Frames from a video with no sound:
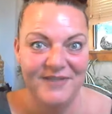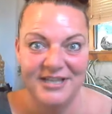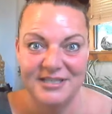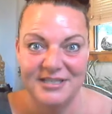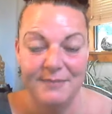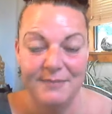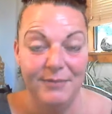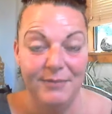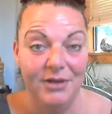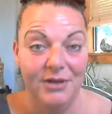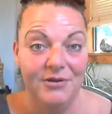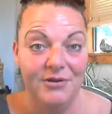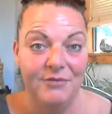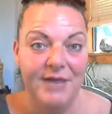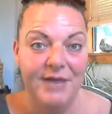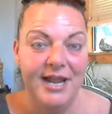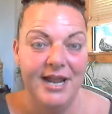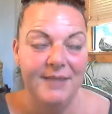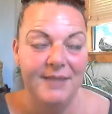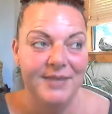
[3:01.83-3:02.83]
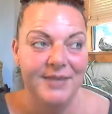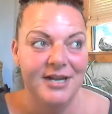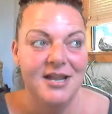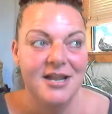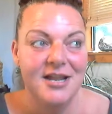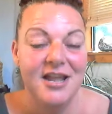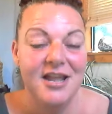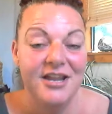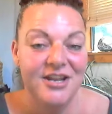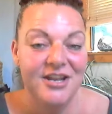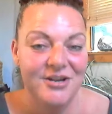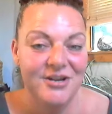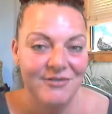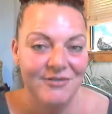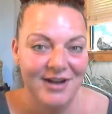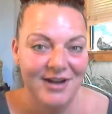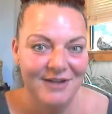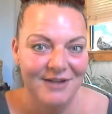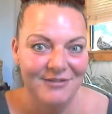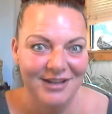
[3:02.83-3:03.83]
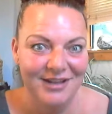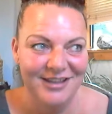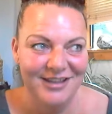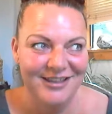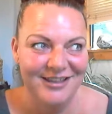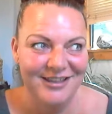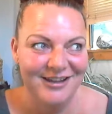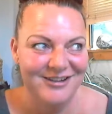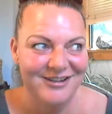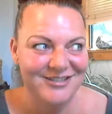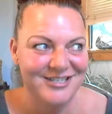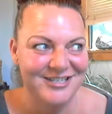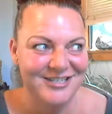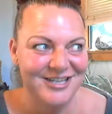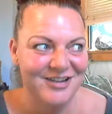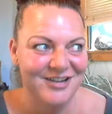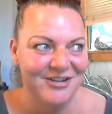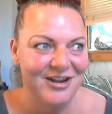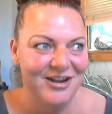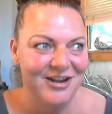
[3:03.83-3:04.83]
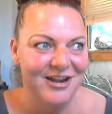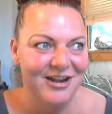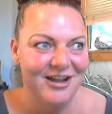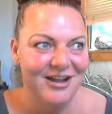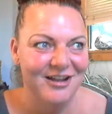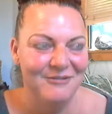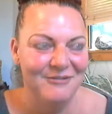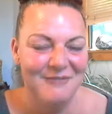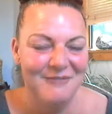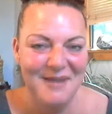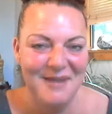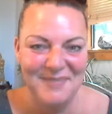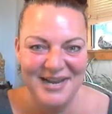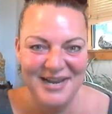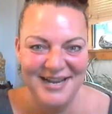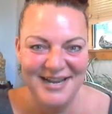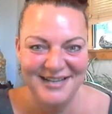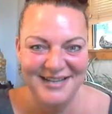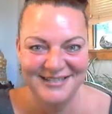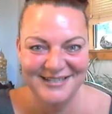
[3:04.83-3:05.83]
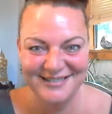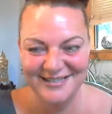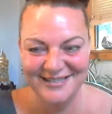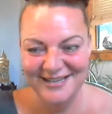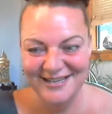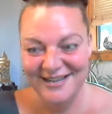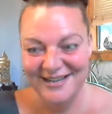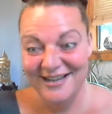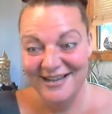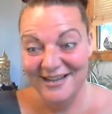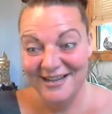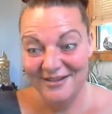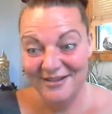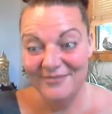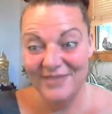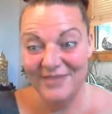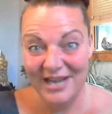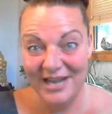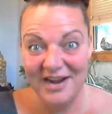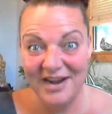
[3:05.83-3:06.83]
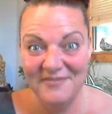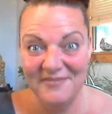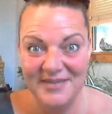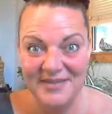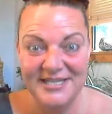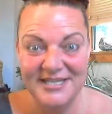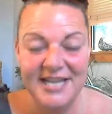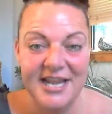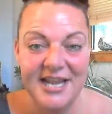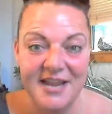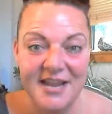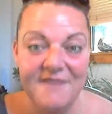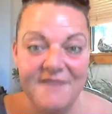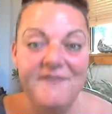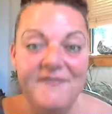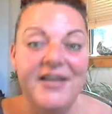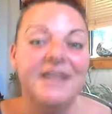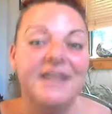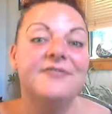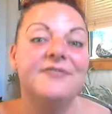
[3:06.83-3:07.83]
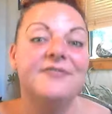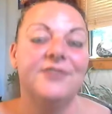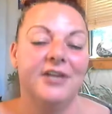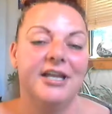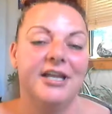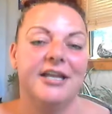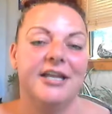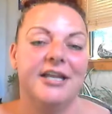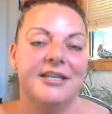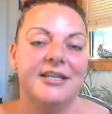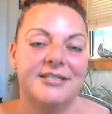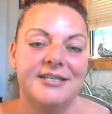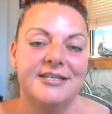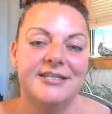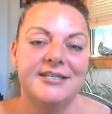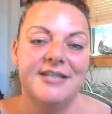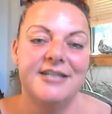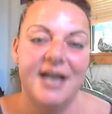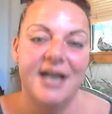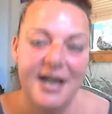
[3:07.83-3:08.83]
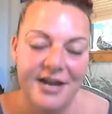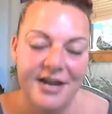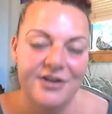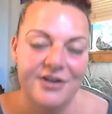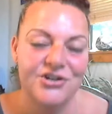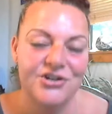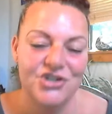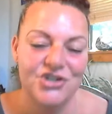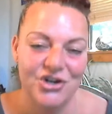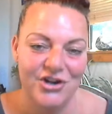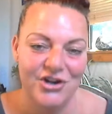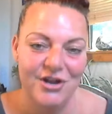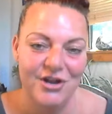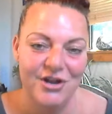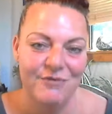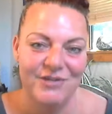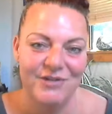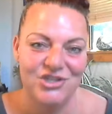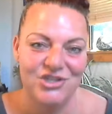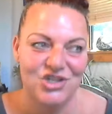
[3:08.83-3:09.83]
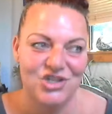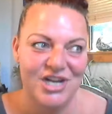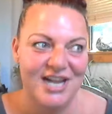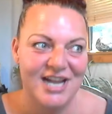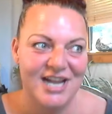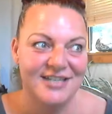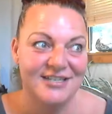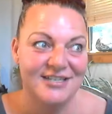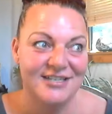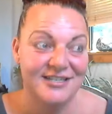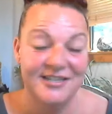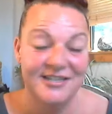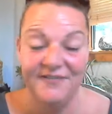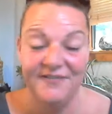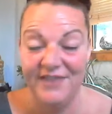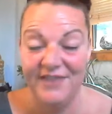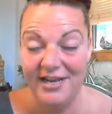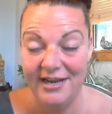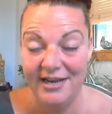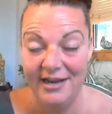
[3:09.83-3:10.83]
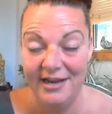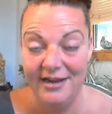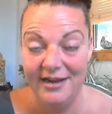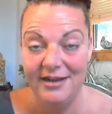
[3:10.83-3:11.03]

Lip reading: I'm blown away. But you know what I really think our secret weapon is that I've been taking faithfully this entire journey with Janess is the Affinity.